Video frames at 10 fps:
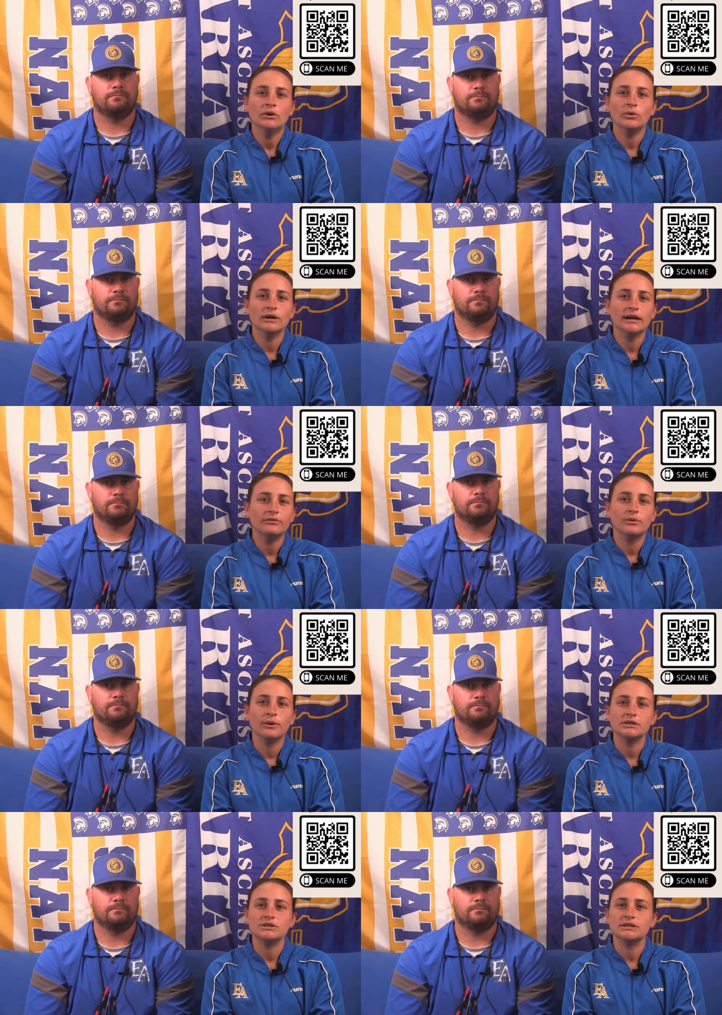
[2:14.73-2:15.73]
Speaker 1: or have
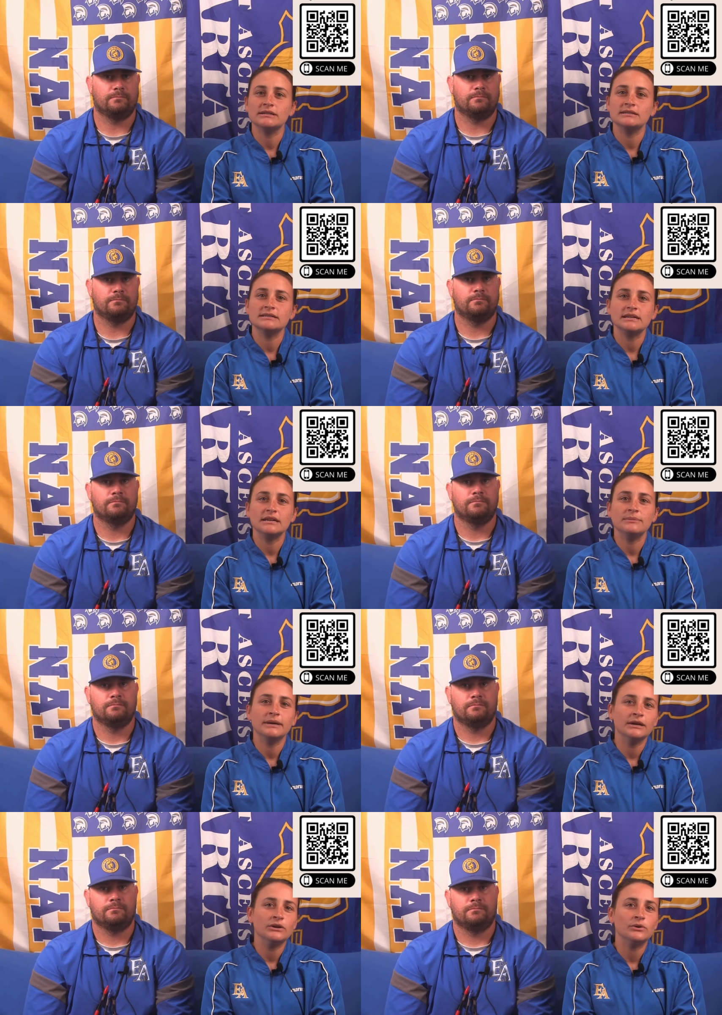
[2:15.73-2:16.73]
questions,
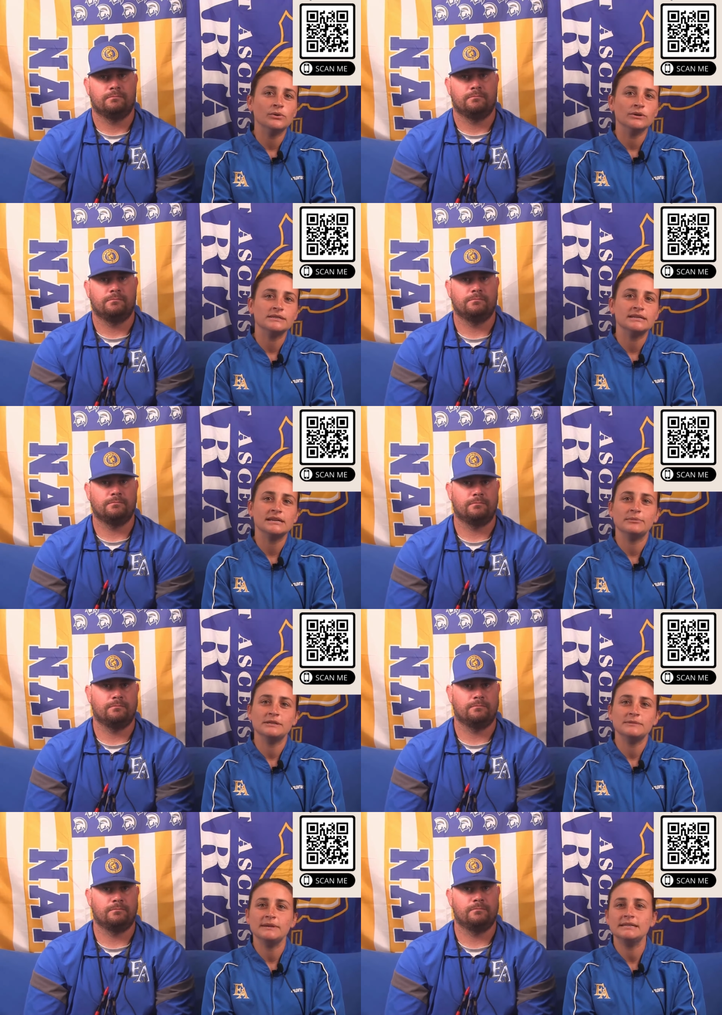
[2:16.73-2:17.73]
email or see
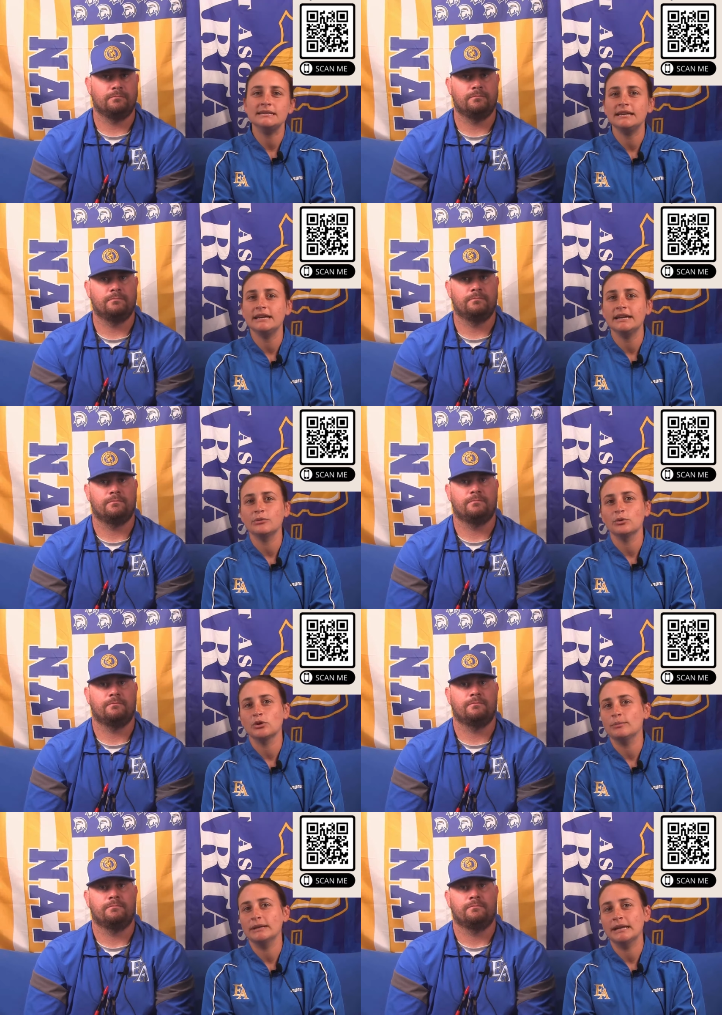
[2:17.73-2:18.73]
Ms. PT in
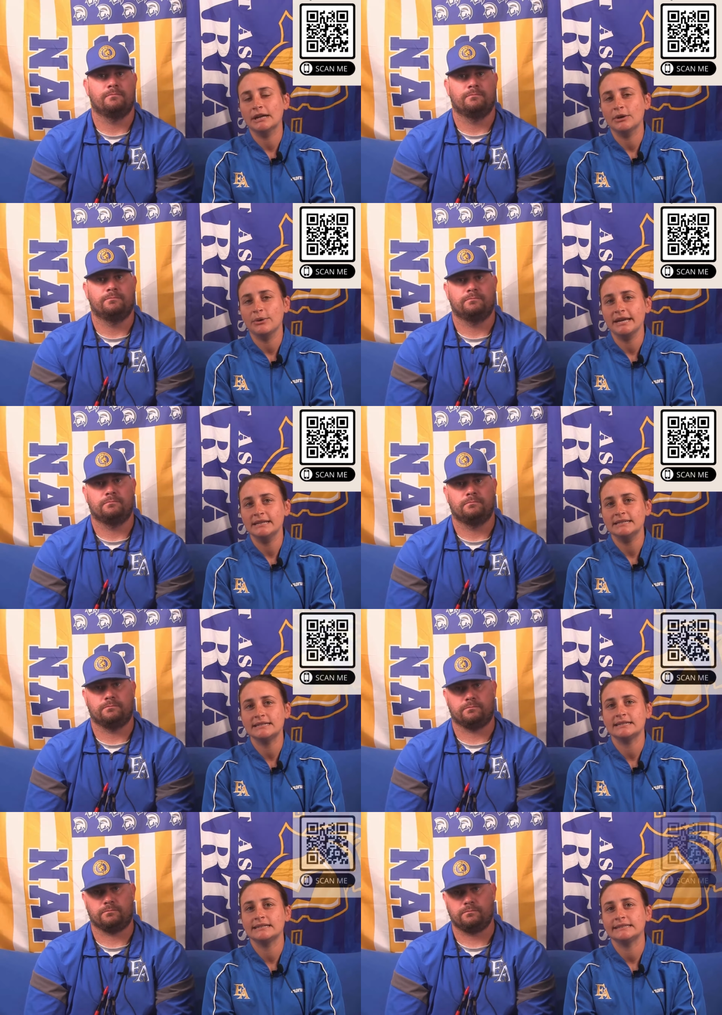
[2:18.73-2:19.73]
room
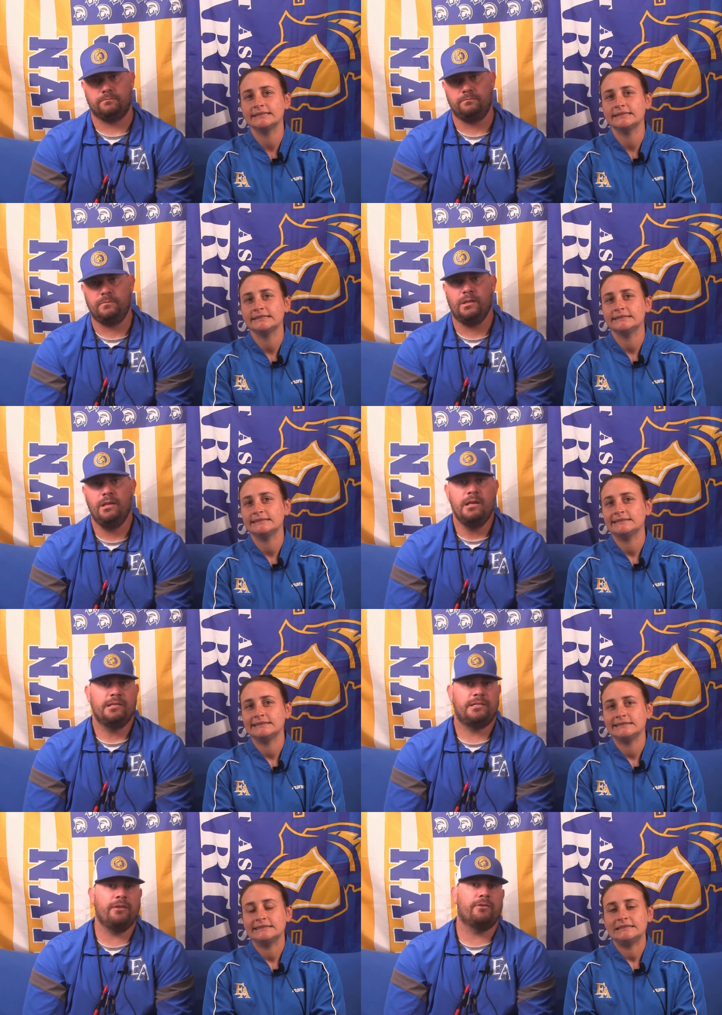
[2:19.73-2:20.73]
908.
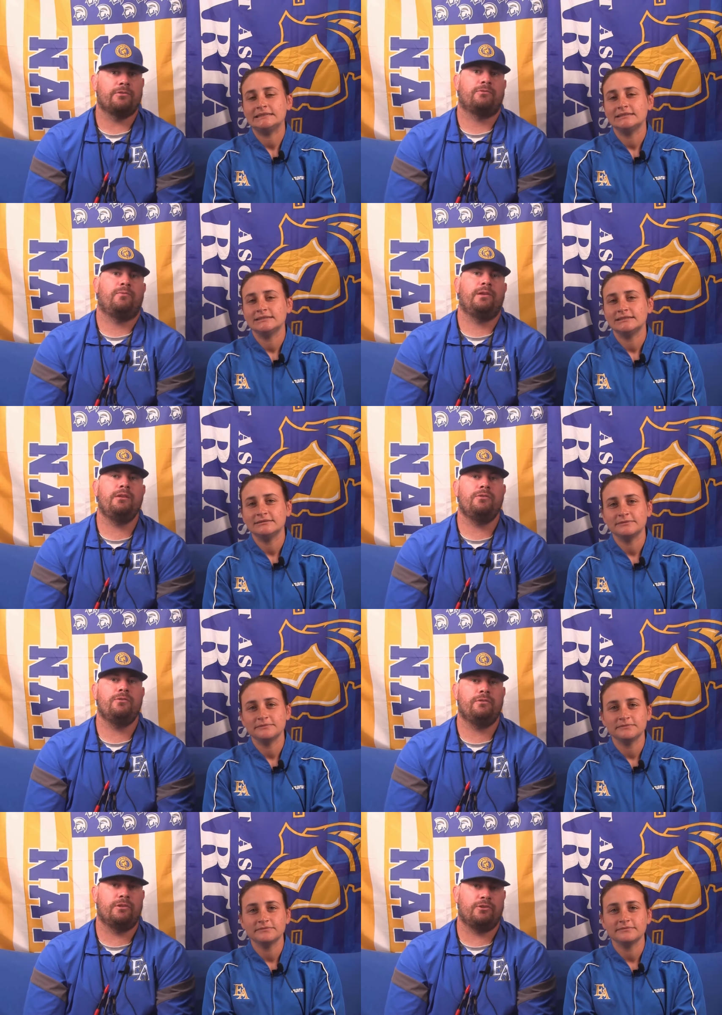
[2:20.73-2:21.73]
Speaker 2: Seniors, we need
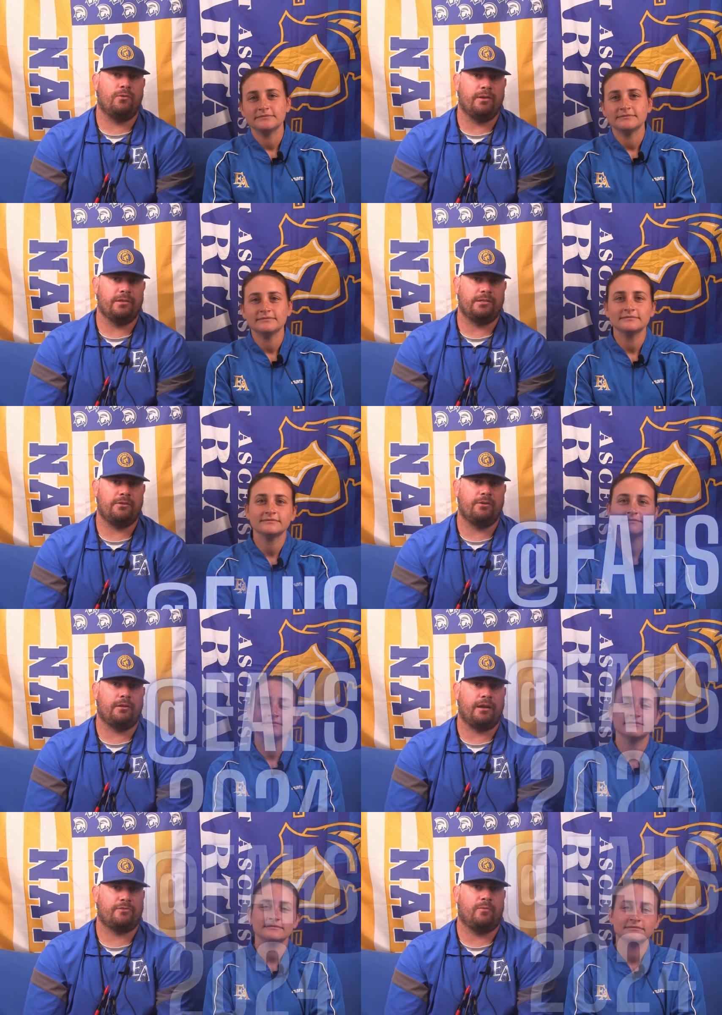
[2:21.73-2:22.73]
you to join the Senior
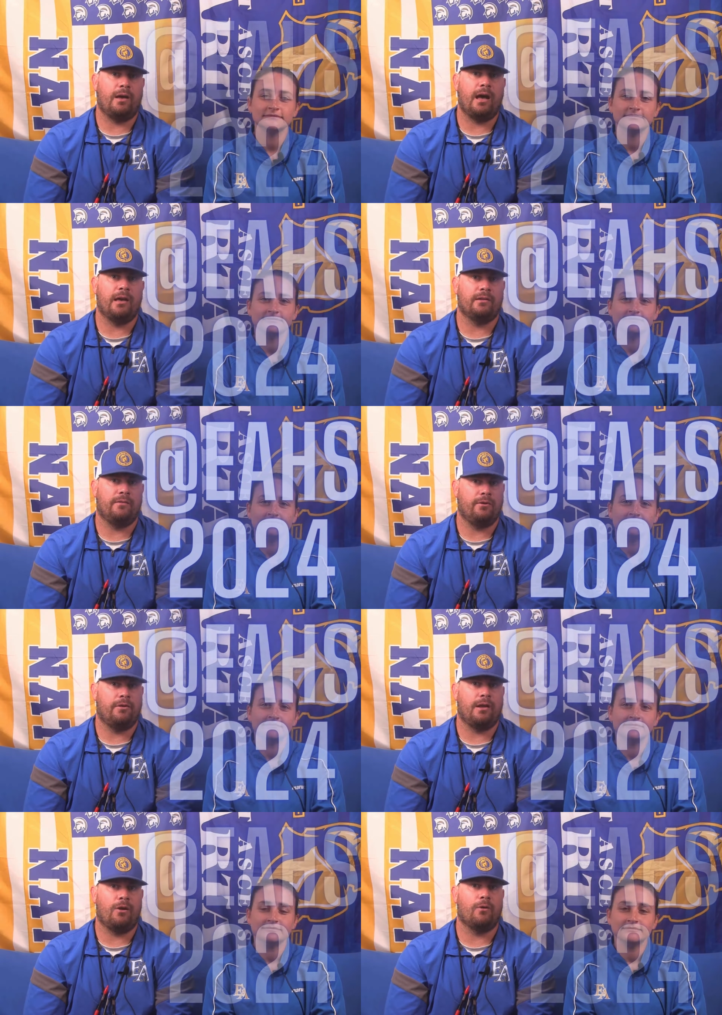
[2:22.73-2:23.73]
Class Remind if
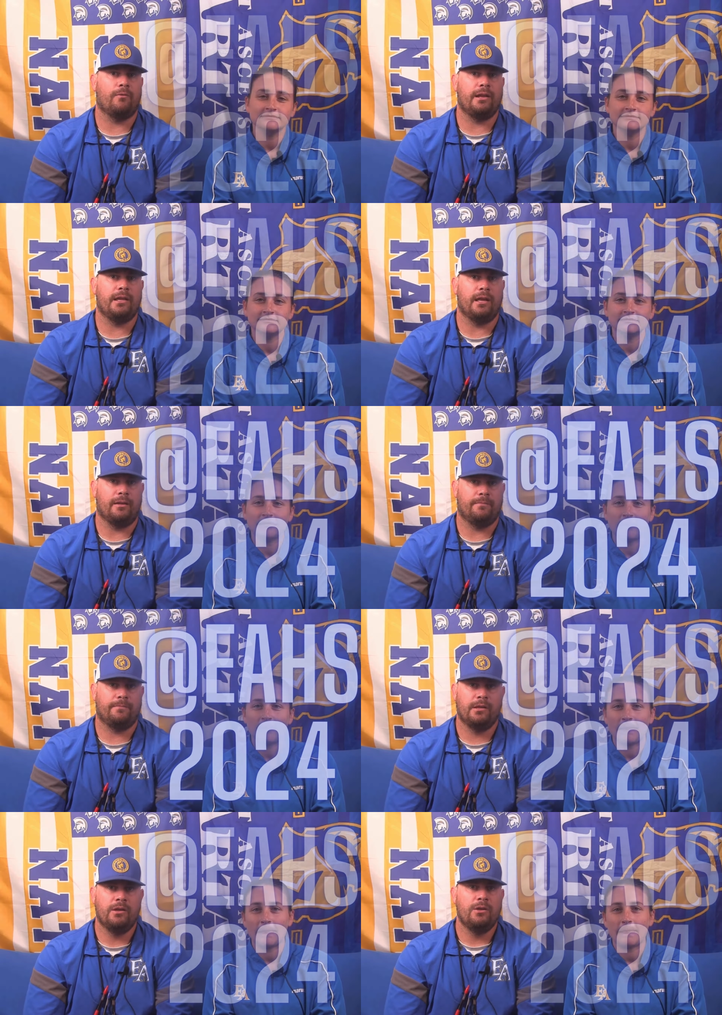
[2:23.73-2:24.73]
you are not already in it.
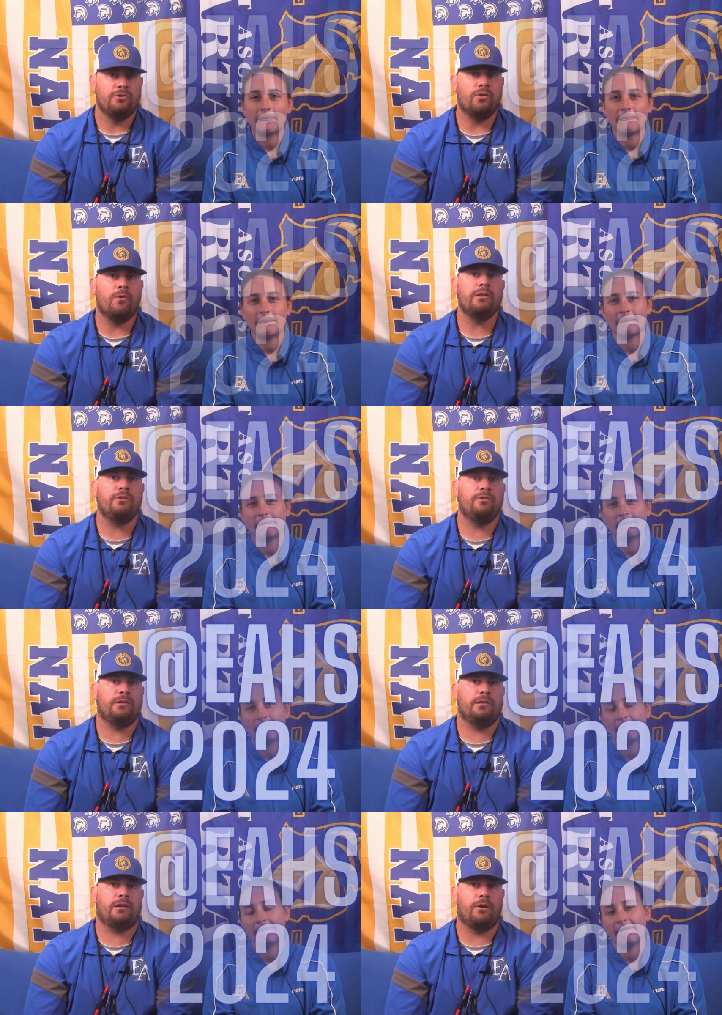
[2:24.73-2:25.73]
Join
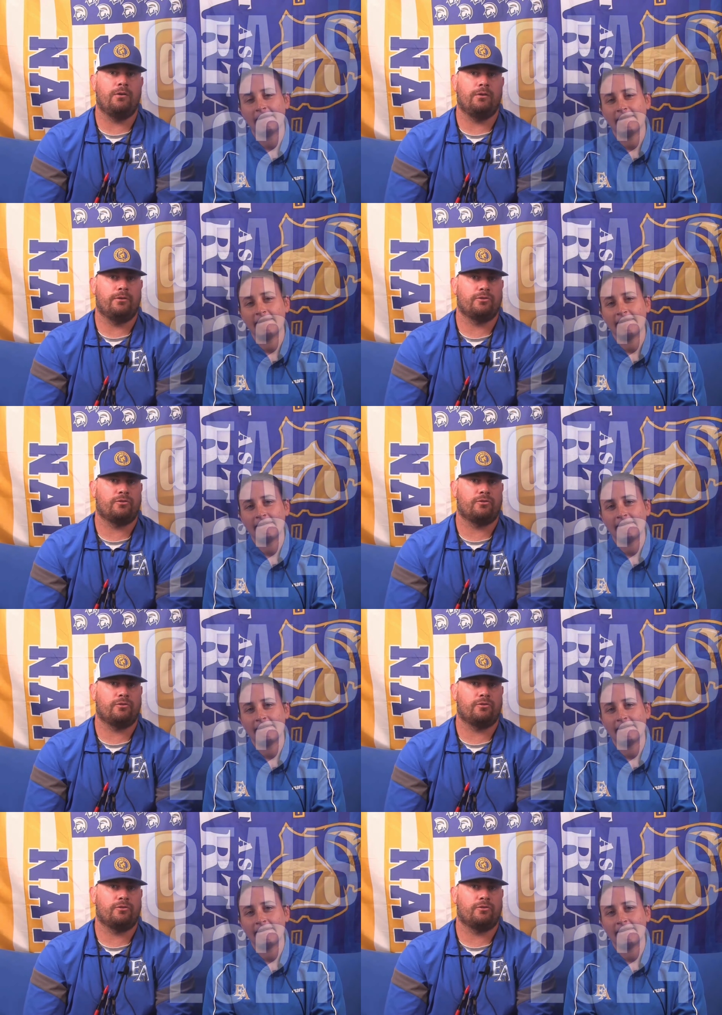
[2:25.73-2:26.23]
using the code on your